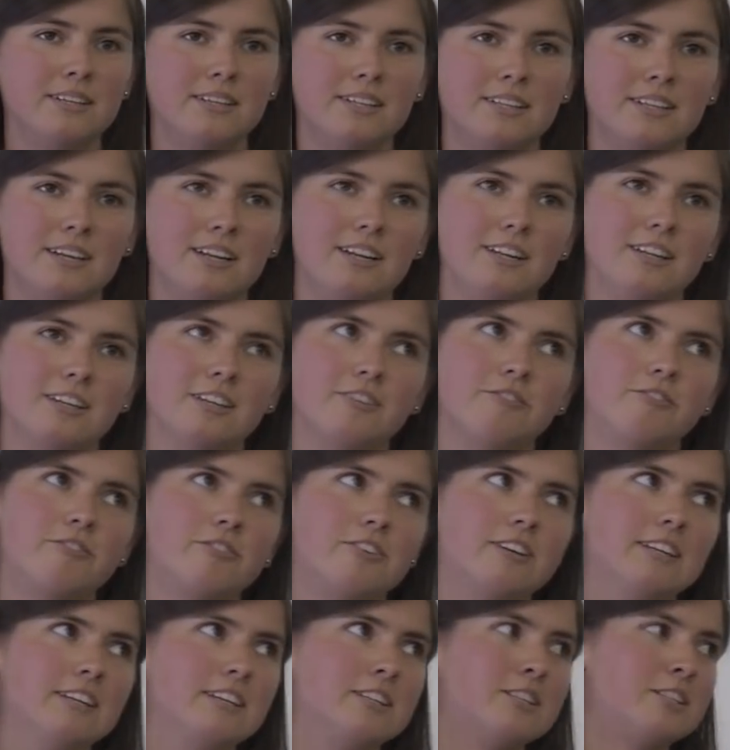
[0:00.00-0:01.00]
Italian,
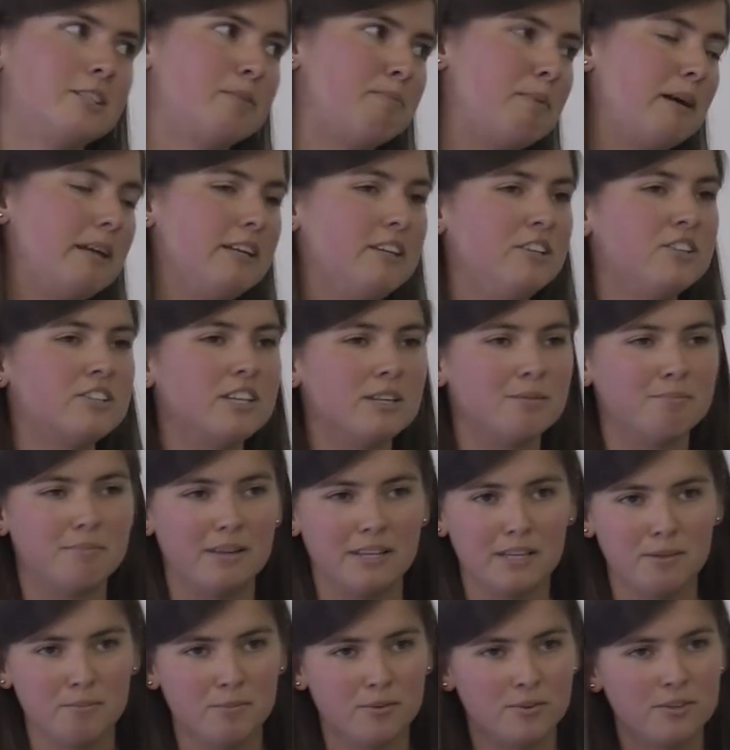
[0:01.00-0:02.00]
French, Spanish, and
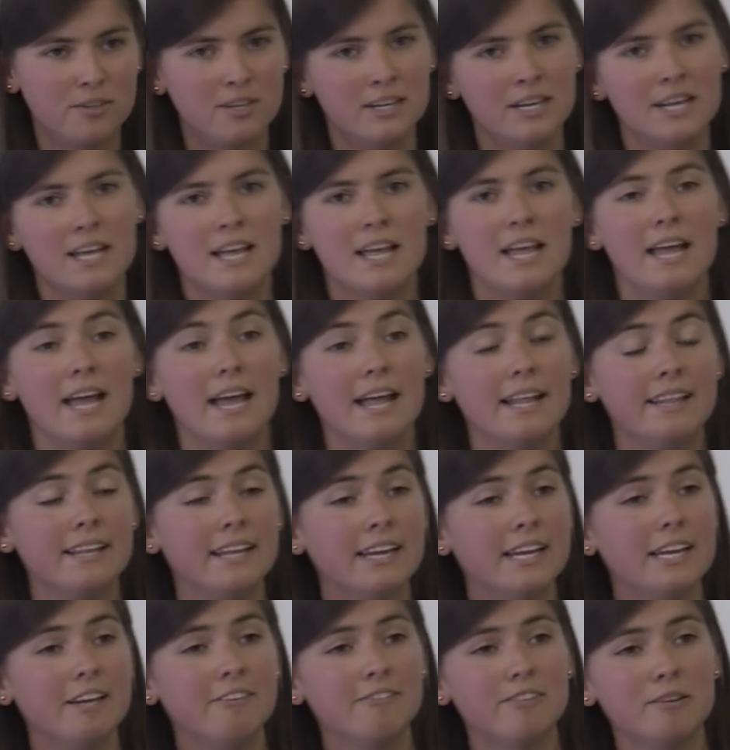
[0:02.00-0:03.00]
many more. And
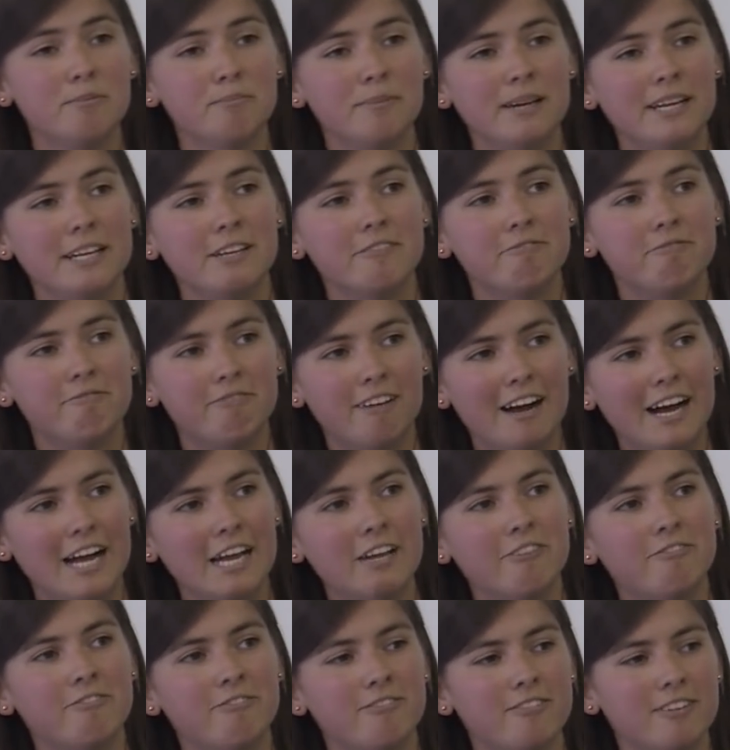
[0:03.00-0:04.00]
they even made
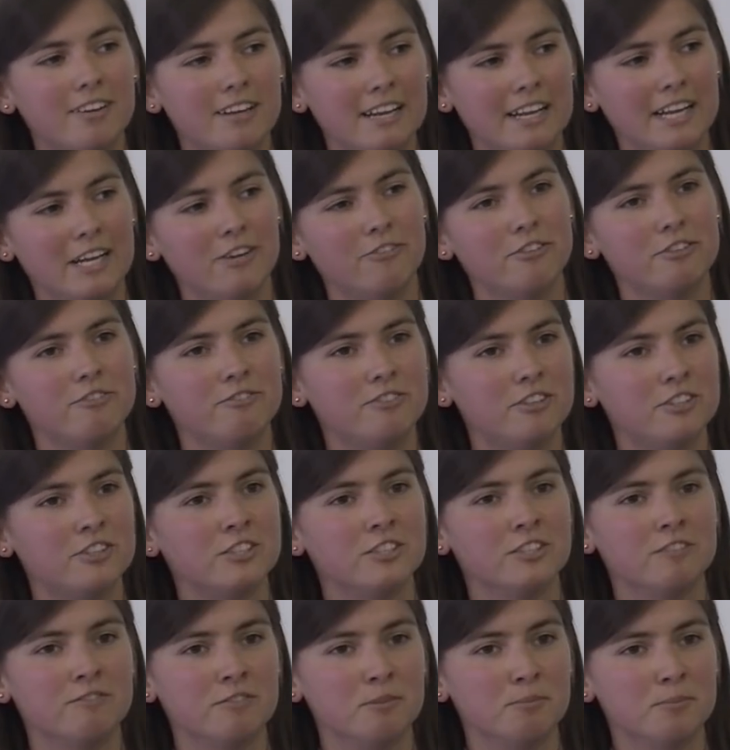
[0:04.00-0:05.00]
5 language
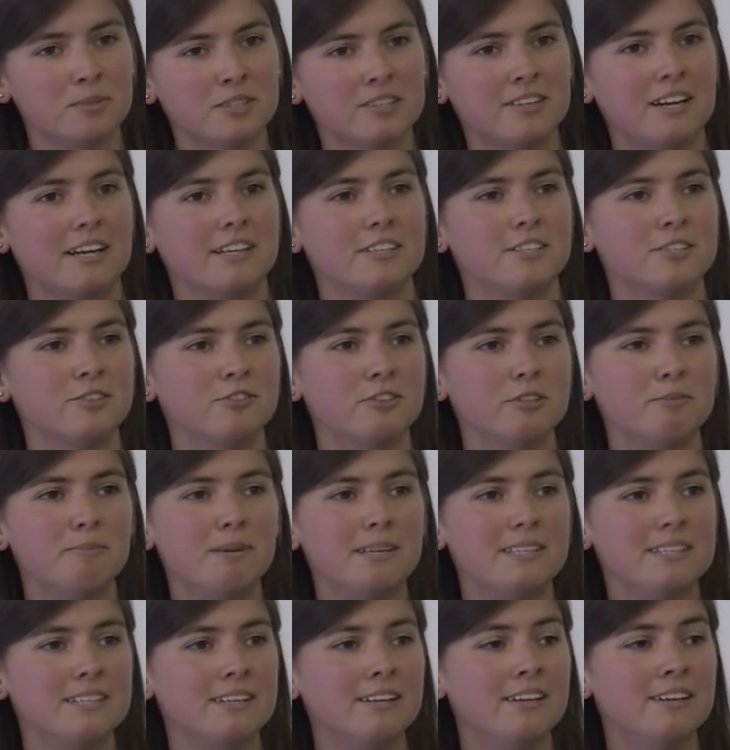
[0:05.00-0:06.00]
versions from scratch. So it's
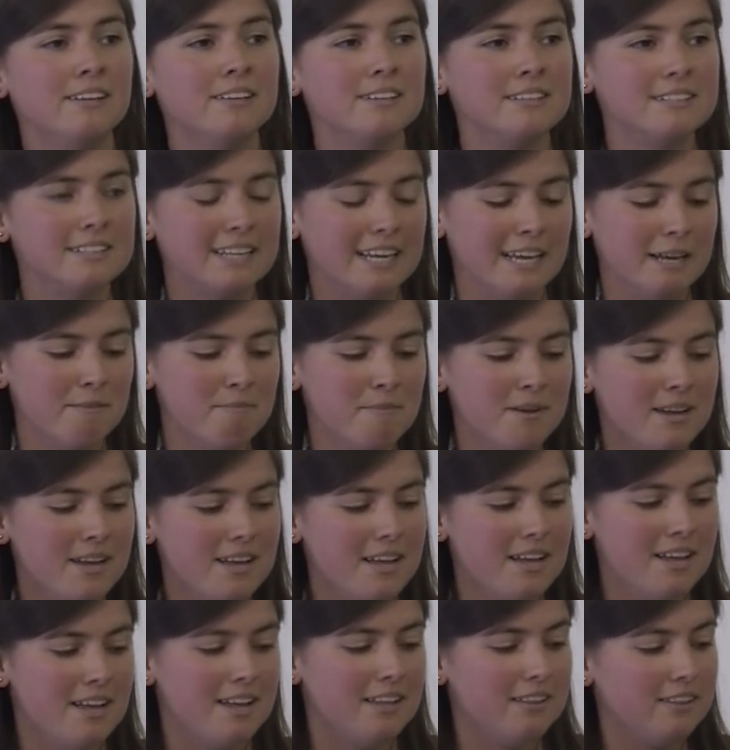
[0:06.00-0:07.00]
basically the
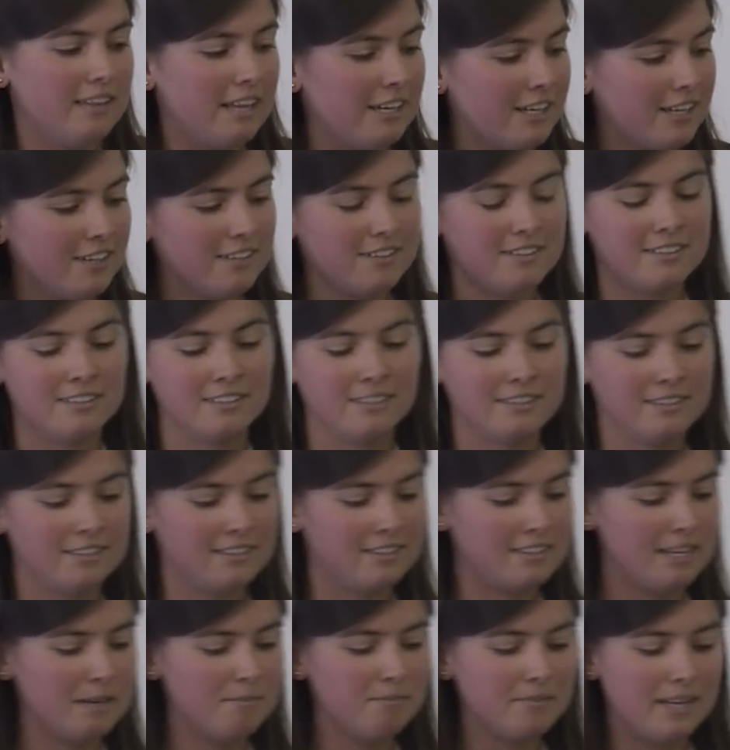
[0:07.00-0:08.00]
same, like, it's the
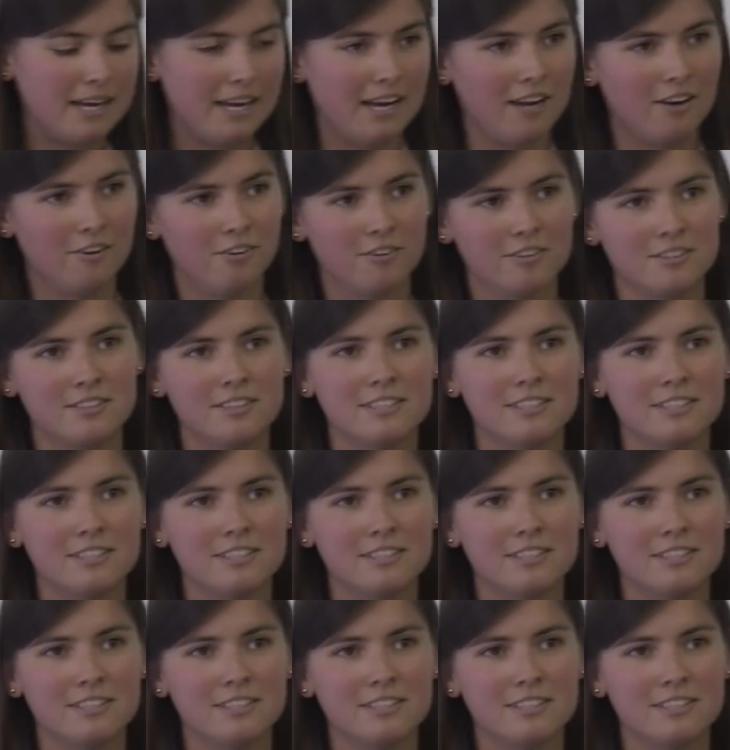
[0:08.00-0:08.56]
same dialogues,